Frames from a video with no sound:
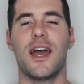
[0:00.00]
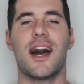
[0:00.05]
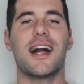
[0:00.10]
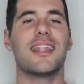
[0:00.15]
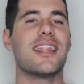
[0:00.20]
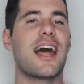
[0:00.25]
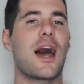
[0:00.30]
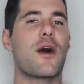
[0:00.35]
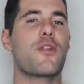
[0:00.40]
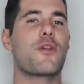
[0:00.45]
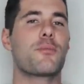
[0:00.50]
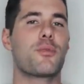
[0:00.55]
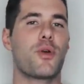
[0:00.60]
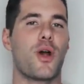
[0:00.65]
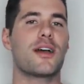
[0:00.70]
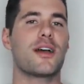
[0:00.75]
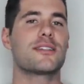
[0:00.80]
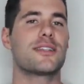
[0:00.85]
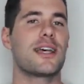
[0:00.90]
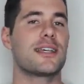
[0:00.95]
Allow the
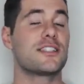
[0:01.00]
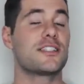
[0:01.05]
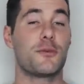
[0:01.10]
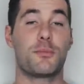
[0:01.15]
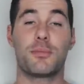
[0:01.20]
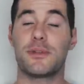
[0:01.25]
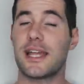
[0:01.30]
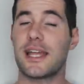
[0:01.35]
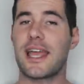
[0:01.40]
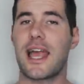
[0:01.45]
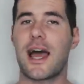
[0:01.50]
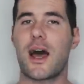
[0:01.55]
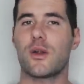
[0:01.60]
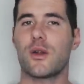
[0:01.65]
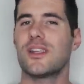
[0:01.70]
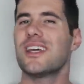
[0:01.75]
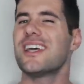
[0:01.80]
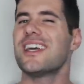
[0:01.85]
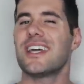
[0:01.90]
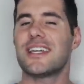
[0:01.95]
process to play
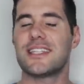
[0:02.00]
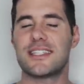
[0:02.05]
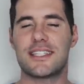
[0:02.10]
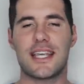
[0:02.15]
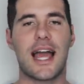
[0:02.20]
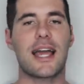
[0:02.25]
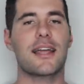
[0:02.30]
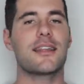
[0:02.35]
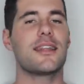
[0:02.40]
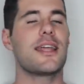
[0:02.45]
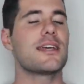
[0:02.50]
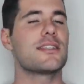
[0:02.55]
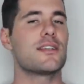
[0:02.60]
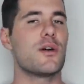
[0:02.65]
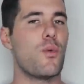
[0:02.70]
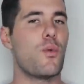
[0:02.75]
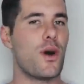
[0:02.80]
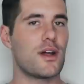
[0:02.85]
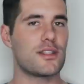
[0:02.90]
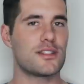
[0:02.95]
out exactly as
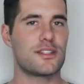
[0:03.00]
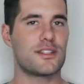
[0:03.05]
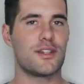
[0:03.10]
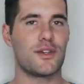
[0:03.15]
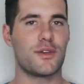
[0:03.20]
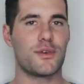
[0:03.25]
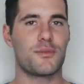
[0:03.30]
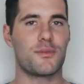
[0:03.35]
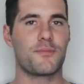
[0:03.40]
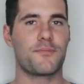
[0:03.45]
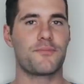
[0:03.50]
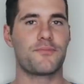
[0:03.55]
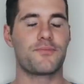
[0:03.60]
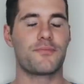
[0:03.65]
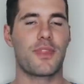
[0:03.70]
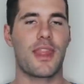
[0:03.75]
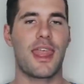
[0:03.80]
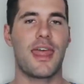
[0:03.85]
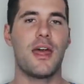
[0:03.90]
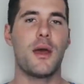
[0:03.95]
it wants to.
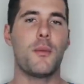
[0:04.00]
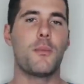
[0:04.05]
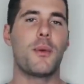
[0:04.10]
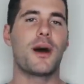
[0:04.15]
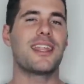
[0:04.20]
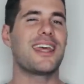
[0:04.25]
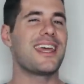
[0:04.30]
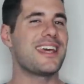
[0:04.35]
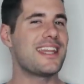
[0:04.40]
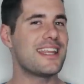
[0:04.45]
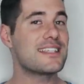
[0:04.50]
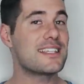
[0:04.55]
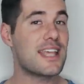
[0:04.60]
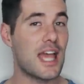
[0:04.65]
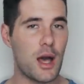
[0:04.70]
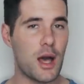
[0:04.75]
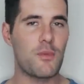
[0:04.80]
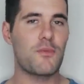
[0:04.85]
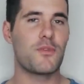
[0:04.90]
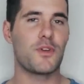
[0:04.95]
But it is
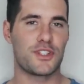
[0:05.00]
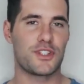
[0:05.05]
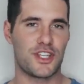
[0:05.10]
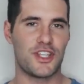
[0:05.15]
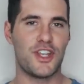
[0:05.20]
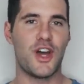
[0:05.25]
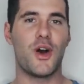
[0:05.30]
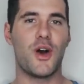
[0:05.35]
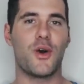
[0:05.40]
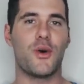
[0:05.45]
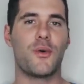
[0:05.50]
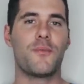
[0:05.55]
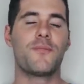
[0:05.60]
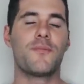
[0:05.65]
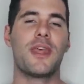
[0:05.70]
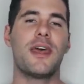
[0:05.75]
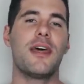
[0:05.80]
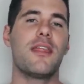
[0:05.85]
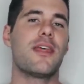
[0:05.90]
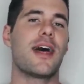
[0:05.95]
helpful to know
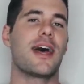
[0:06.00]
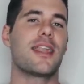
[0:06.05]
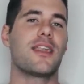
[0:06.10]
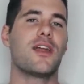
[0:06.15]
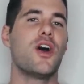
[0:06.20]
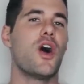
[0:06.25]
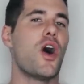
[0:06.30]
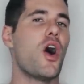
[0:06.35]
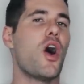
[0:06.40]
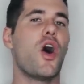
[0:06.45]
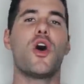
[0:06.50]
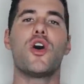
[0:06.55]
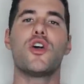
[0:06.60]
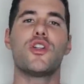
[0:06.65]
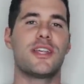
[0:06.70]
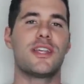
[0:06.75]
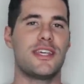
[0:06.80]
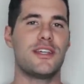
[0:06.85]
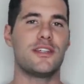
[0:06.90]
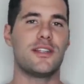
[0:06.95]
that
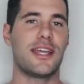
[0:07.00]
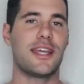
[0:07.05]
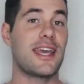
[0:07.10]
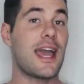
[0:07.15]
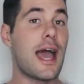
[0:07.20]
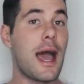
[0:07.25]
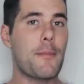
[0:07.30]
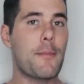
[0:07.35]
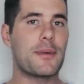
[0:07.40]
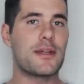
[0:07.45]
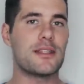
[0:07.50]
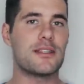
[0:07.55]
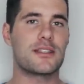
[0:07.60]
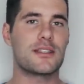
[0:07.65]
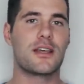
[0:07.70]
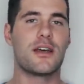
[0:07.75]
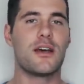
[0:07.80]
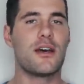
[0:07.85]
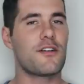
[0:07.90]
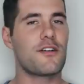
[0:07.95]
all healing
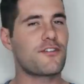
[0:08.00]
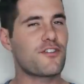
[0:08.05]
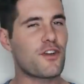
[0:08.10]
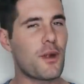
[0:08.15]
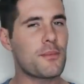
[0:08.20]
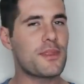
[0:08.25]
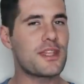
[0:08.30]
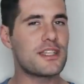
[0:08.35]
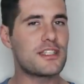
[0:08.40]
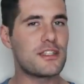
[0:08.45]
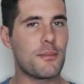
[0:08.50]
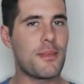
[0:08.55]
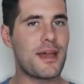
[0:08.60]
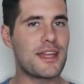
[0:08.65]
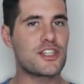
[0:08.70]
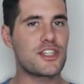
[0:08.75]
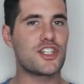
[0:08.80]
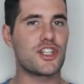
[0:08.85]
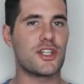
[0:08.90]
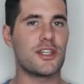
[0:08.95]
happens from the
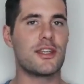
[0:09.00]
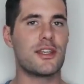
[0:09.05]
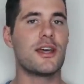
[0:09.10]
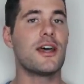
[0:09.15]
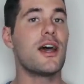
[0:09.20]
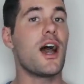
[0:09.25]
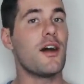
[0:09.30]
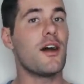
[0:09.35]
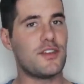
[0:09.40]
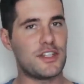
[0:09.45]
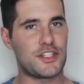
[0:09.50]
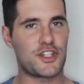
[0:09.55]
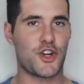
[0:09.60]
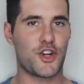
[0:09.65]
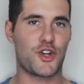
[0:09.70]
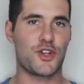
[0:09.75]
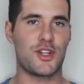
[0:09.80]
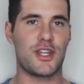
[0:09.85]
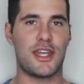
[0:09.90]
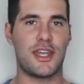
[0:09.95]
dimension of
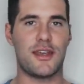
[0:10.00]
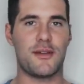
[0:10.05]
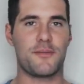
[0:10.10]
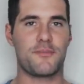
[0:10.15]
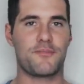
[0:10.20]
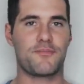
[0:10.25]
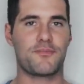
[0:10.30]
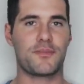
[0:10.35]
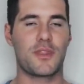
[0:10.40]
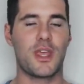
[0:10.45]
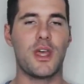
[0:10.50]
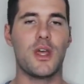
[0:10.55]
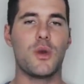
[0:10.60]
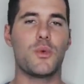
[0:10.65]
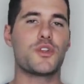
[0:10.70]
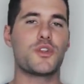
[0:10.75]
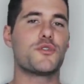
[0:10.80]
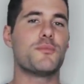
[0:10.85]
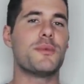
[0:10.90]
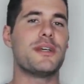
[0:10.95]
eternity,
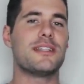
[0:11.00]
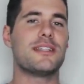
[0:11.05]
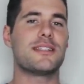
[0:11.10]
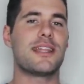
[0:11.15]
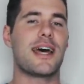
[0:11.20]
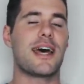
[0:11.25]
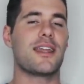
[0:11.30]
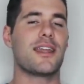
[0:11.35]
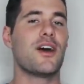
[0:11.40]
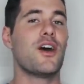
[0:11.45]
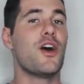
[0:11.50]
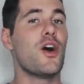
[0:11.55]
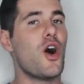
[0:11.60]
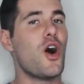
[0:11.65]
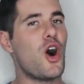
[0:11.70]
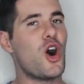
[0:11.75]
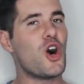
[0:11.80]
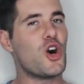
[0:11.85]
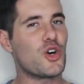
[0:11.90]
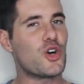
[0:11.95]
which means that
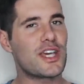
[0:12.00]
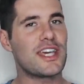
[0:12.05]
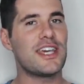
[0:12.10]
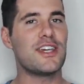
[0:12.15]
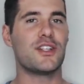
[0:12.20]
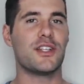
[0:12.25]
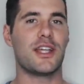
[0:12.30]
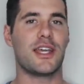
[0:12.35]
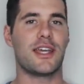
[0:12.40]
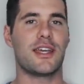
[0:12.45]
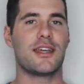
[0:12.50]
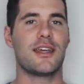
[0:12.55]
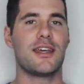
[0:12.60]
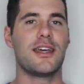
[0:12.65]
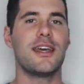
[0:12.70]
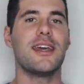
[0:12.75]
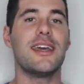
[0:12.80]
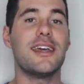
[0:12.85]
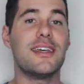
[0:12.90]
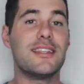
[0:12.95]
all healing
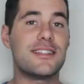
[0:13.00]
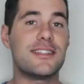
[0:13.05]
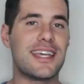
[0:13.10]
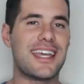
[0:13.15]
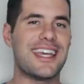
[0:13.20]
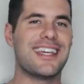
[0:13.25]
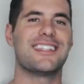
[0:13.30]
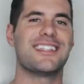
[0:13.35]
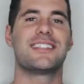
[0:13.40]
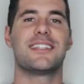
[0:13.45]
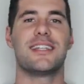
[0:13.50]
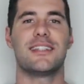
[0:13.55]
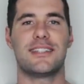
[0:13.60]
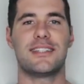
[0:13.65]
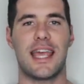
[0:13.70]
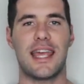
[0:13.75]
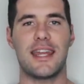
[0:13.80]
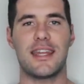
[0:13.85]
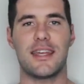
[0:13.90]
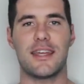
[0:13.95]
is
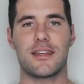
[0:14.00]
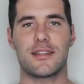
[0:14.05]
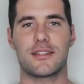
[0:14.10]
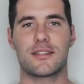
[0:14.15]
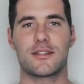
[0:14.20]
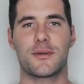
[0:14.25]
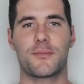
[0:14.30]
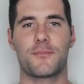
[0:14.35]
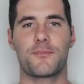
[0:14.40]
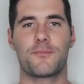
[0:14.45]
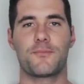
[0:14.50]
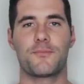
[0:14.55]
instantaneous.